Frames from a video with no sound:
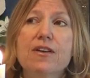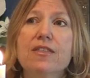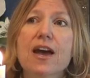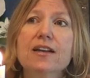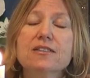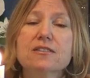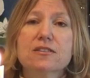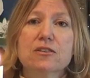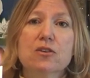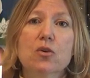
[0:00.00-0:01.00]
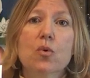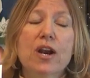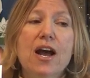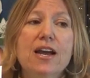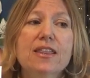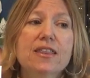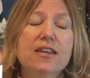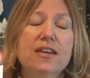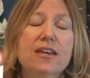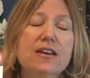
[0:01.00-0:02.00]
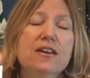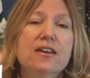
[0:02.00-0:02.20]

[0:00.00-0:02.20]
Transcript: And that's what I think,